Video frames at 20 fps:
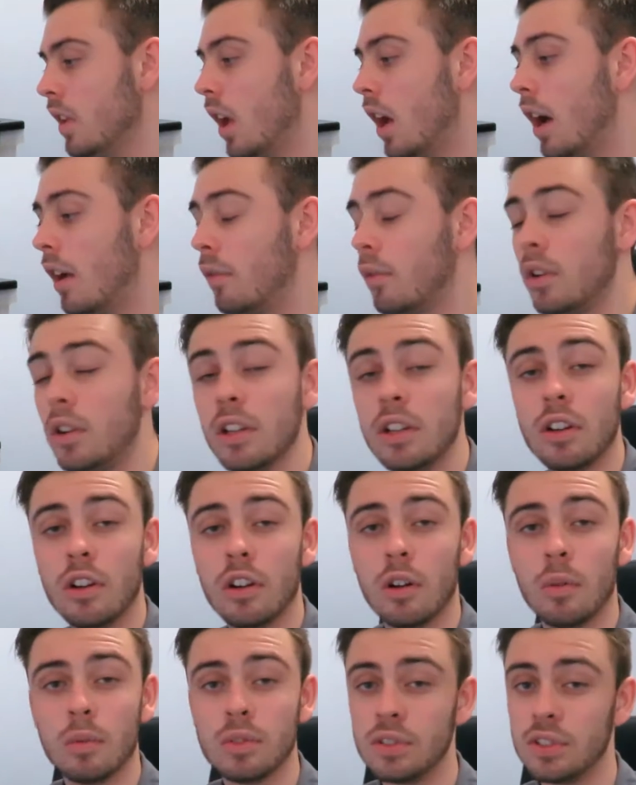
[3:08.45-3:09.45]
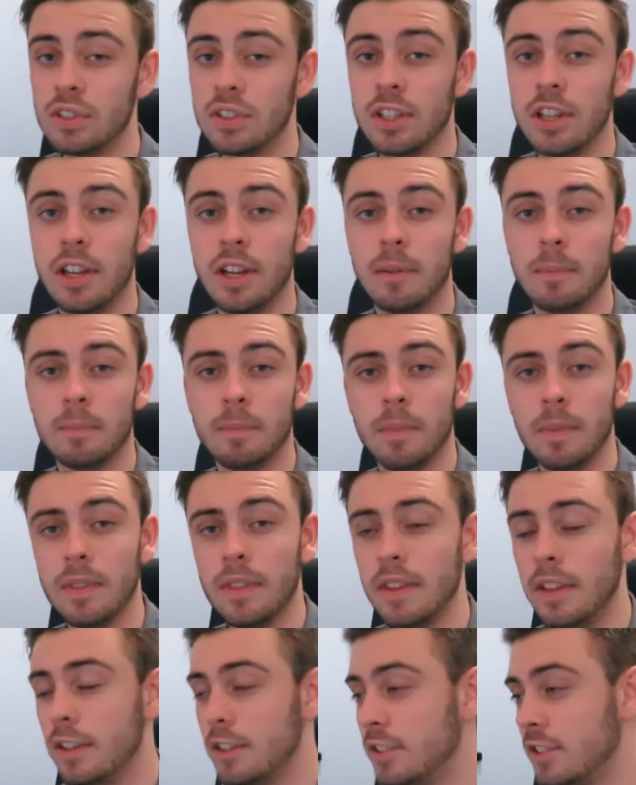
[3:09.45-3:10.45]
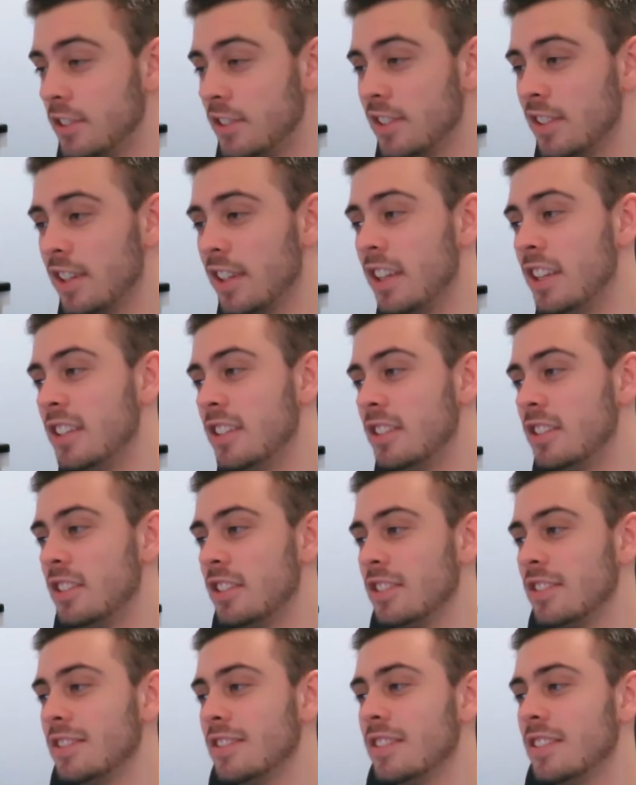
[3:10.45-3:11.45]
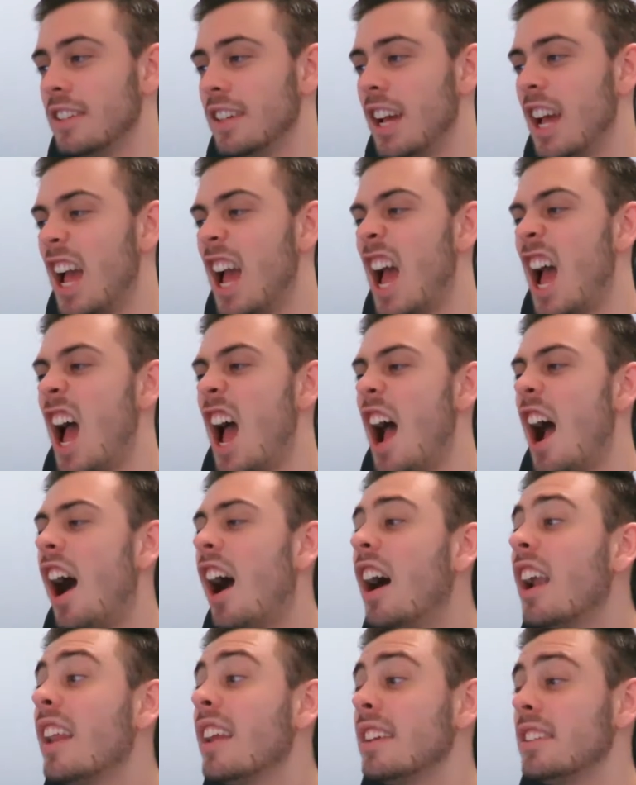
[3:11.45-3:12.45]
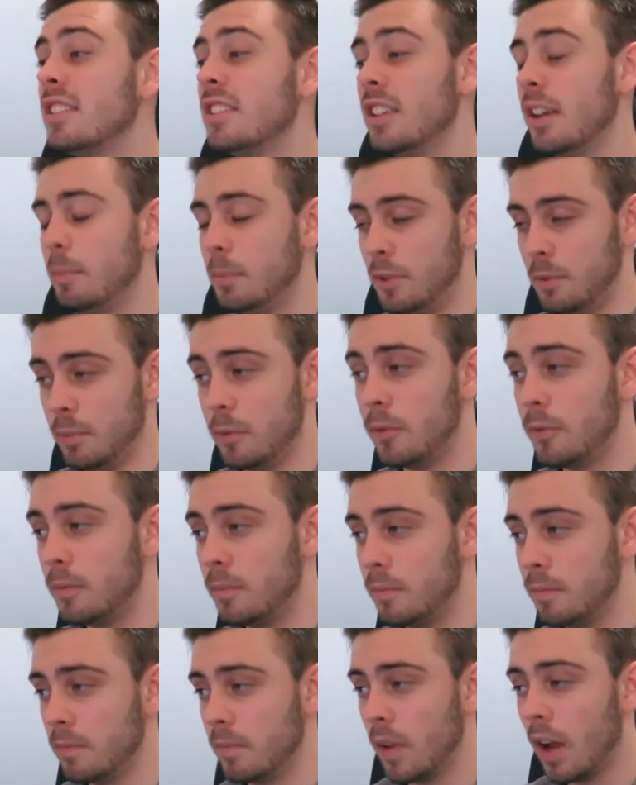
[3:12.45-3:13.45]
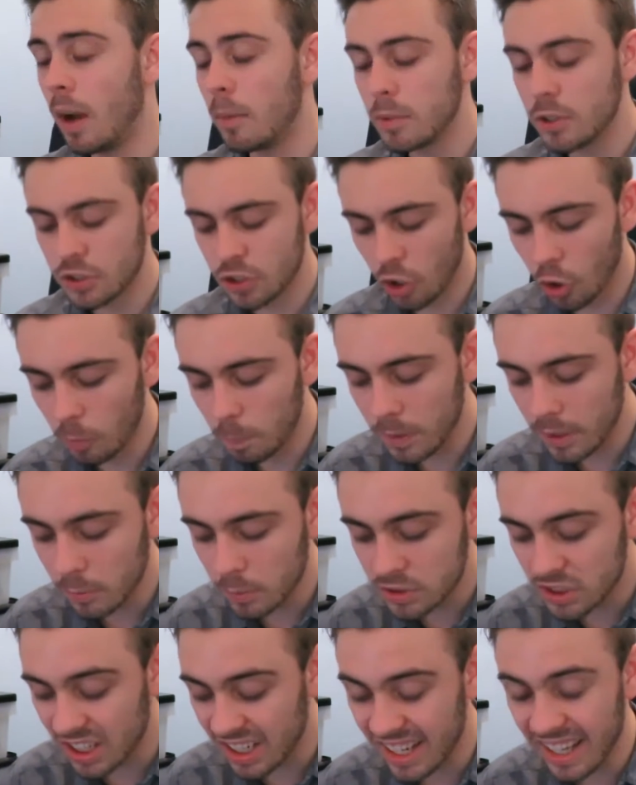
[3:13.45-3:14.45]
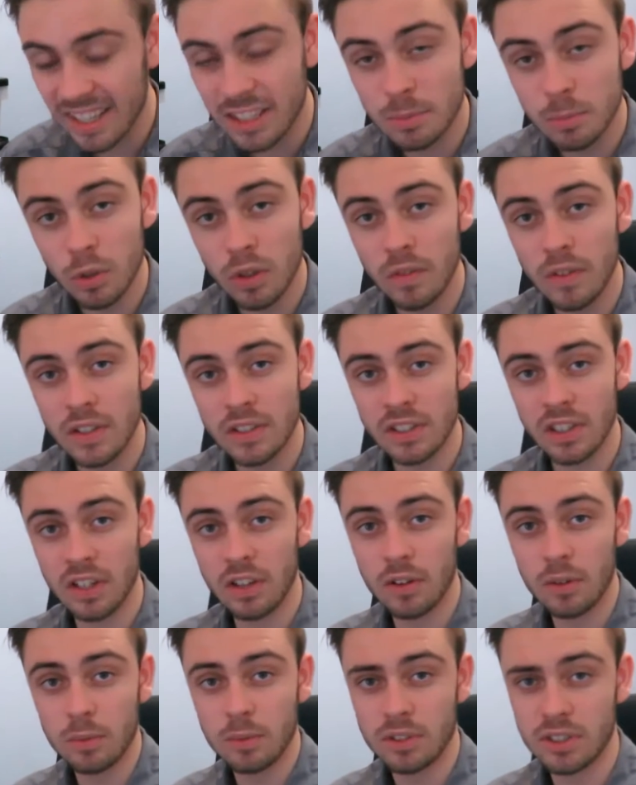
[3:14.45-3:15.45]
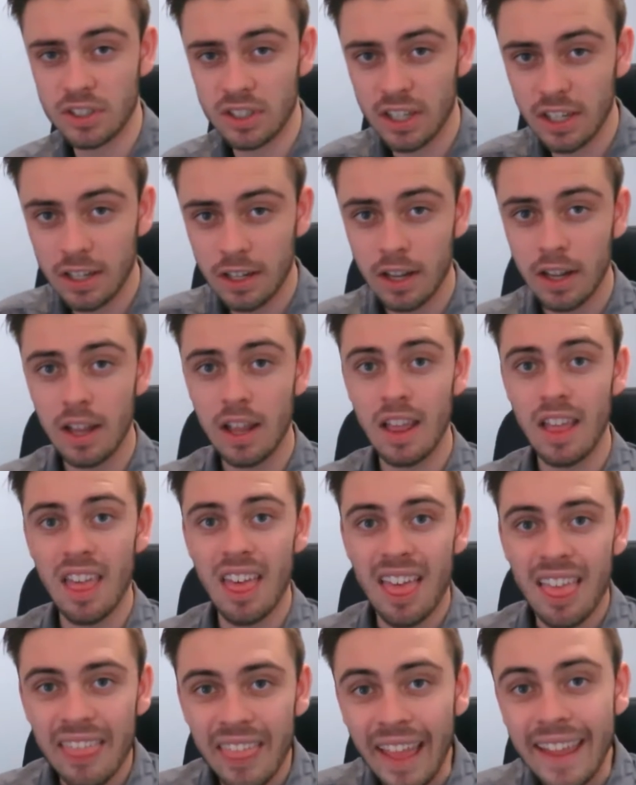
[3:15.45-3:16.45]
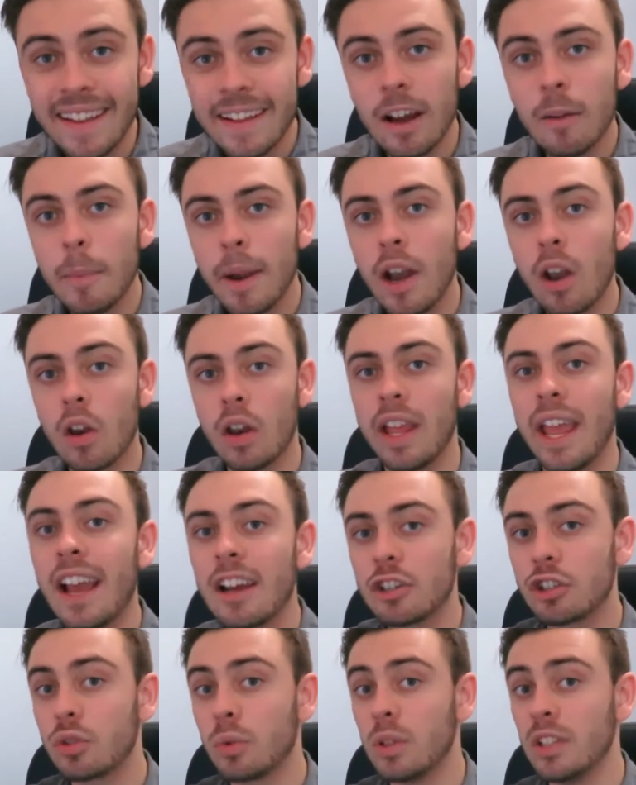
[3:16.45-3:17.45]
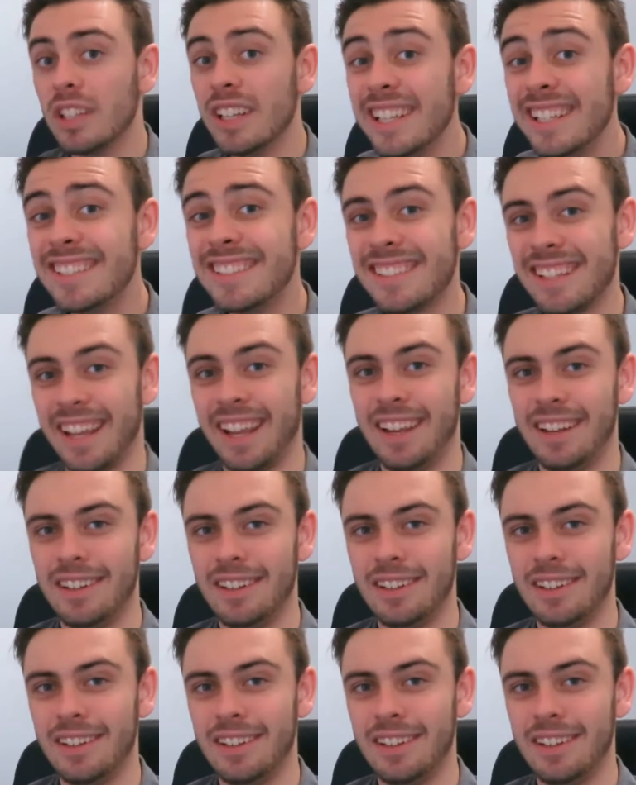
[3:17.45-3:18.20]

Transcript: I really don't know what to say. This is unacceptable. I'm just hoping with the next movies I go and see, they come out on the actual release date.